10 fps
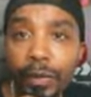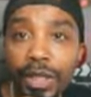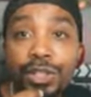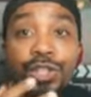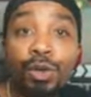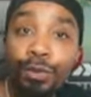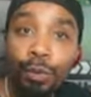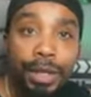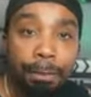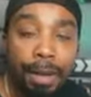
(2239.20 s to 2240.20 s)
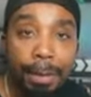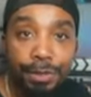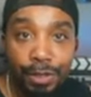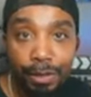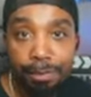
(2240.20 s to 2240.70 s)
Silverwing
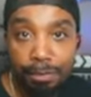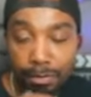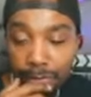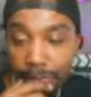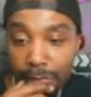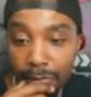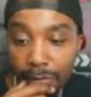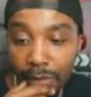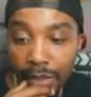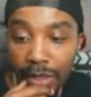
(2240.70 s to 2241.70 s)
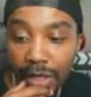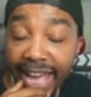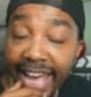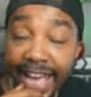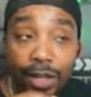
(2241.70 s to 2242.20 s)
pops up.
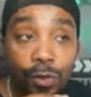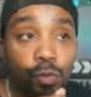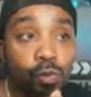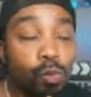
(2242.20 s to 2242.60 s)
And